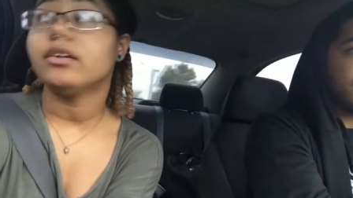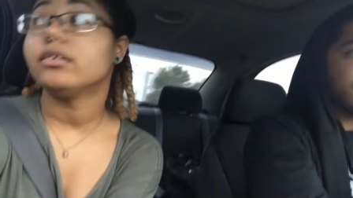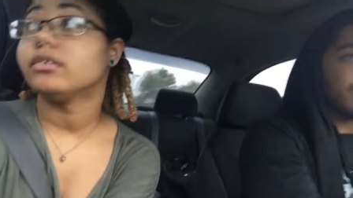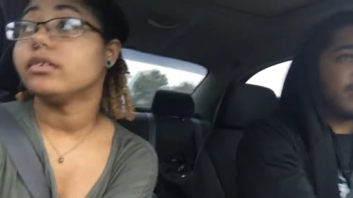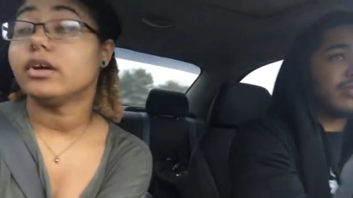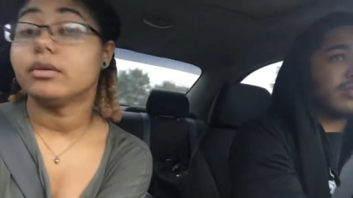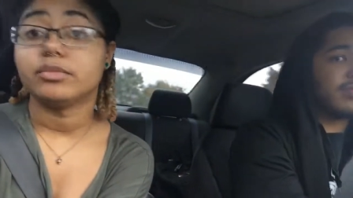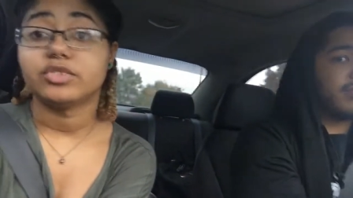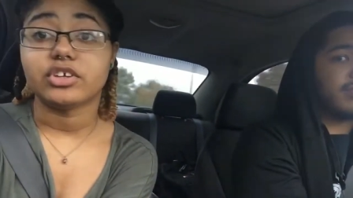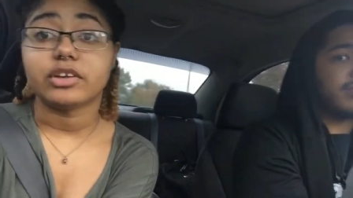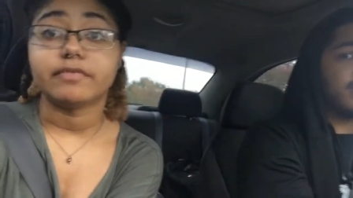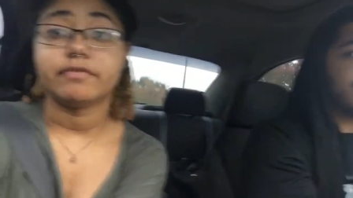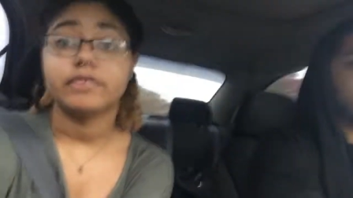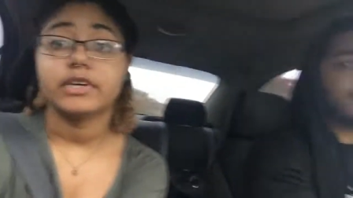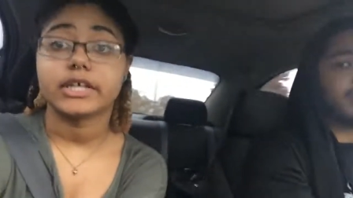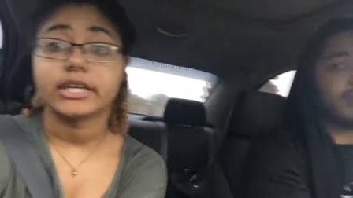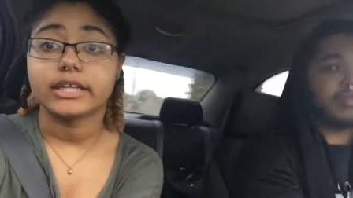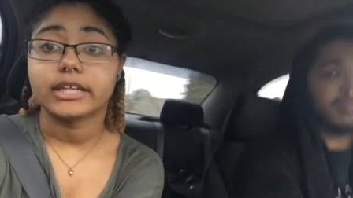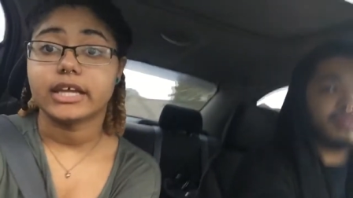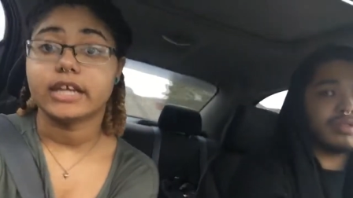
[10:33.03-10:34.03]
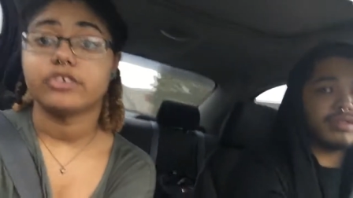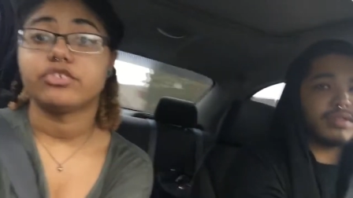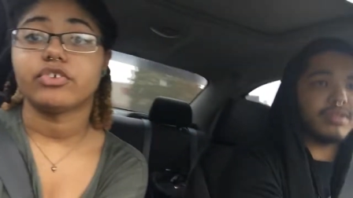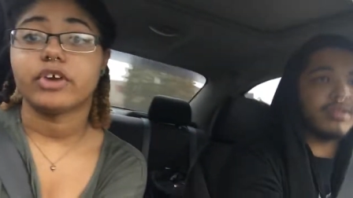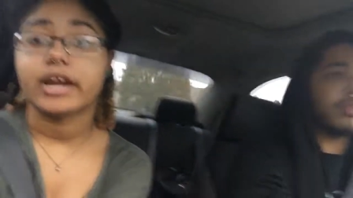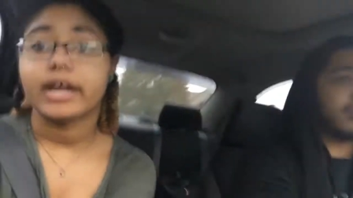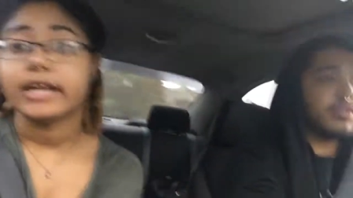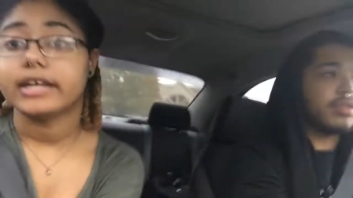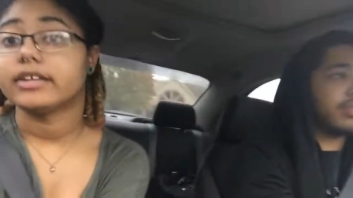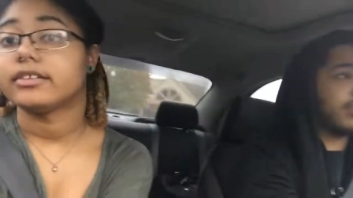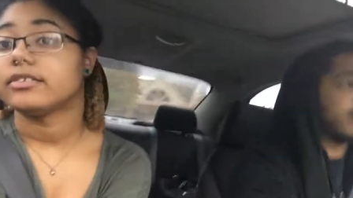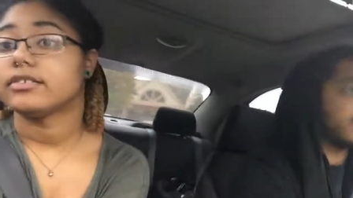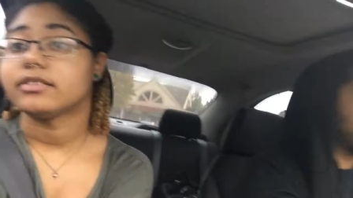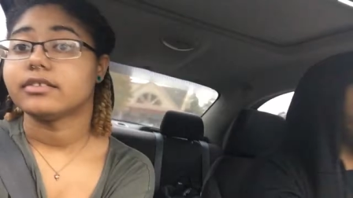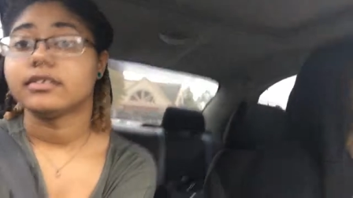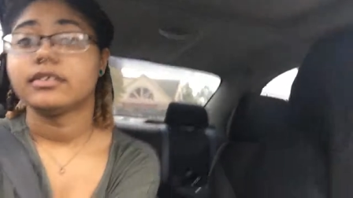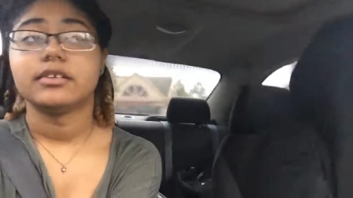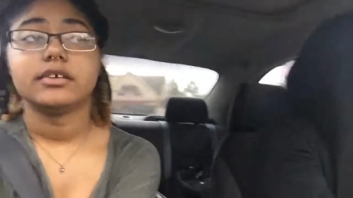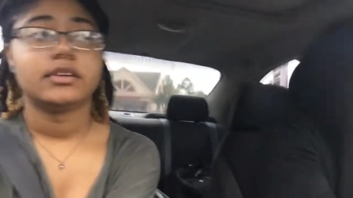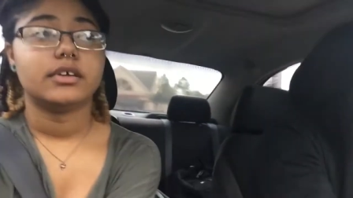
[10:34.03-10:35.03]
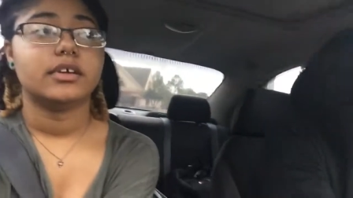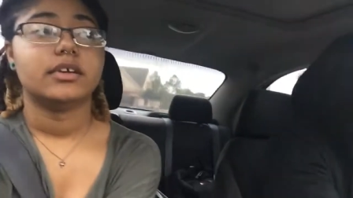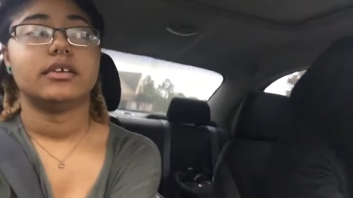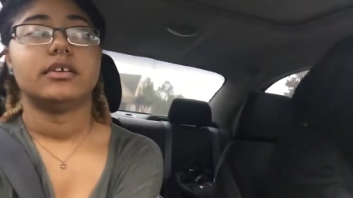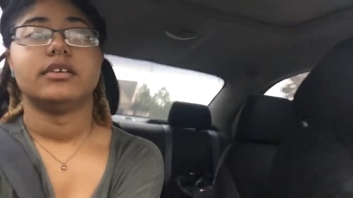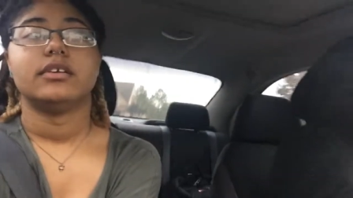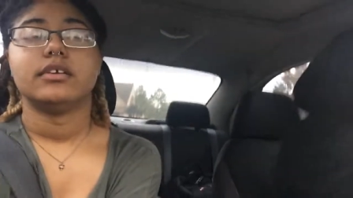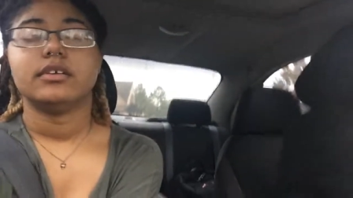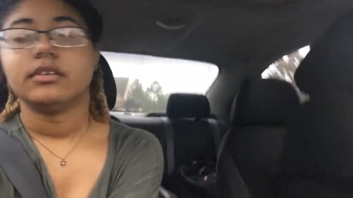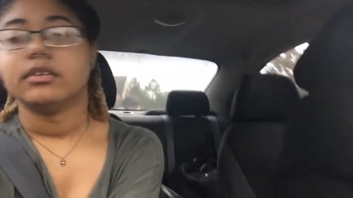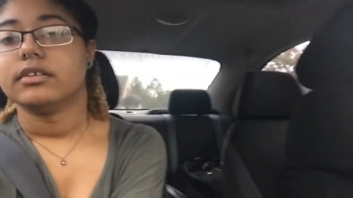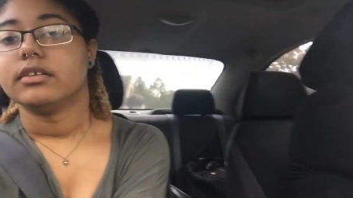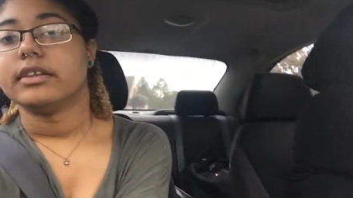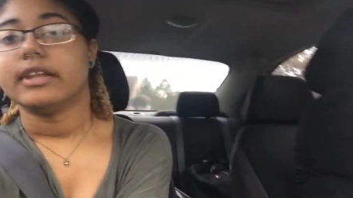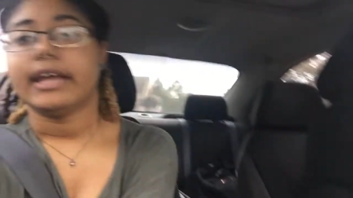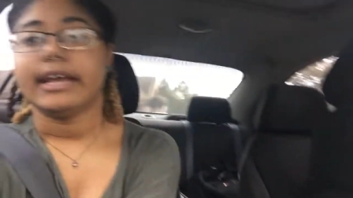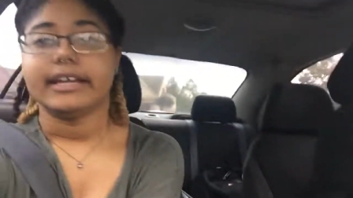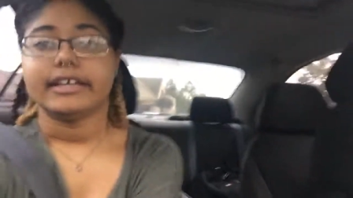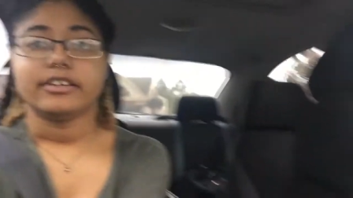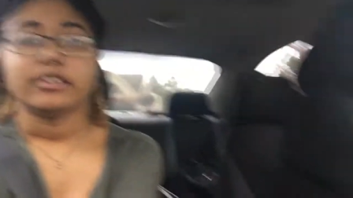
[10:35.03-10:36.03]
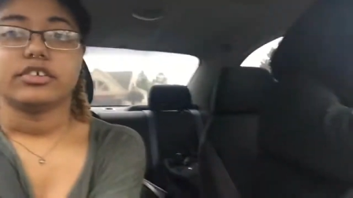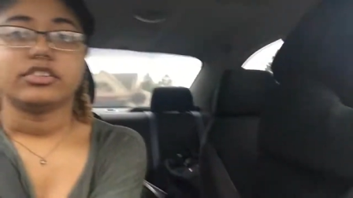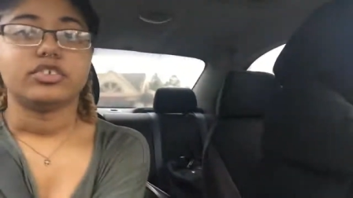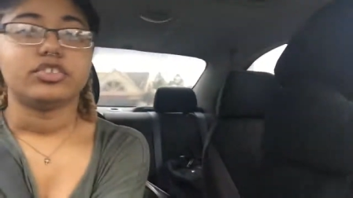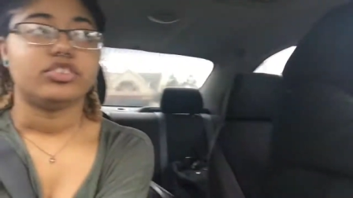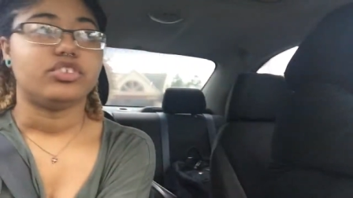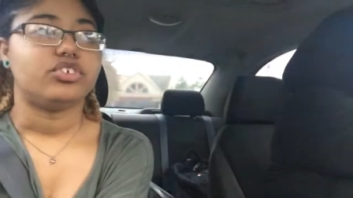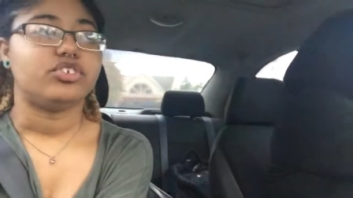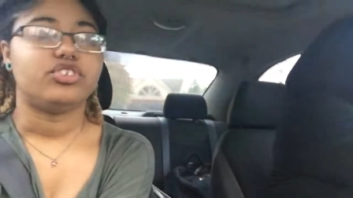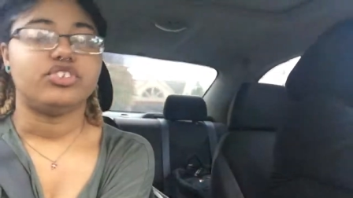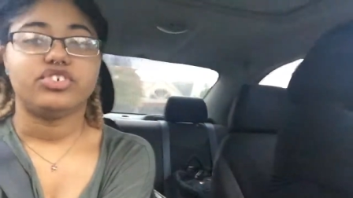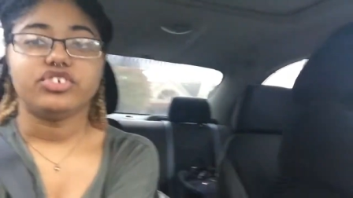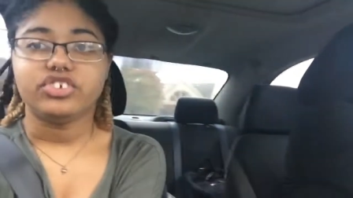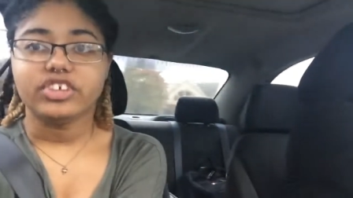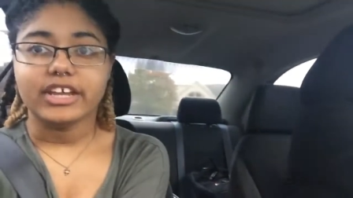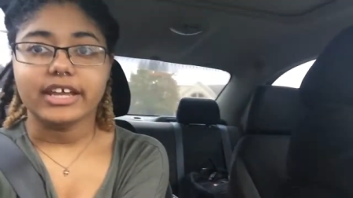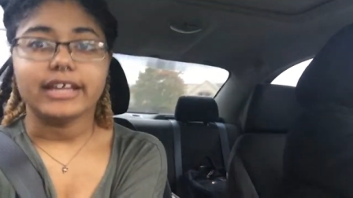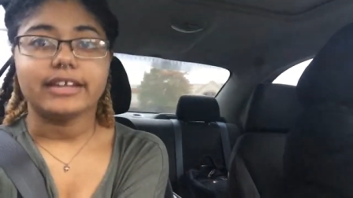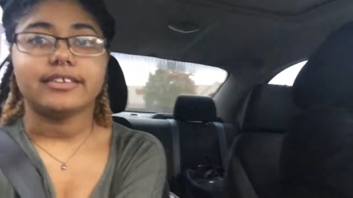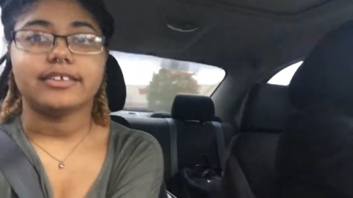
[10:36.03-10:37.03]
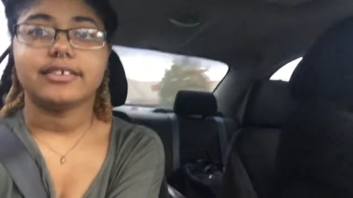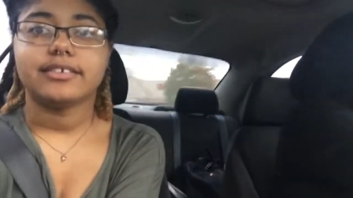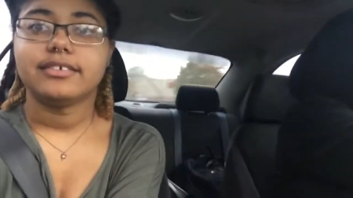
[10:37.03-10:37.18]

know how much I fucking like dragons. Like shit. Maybe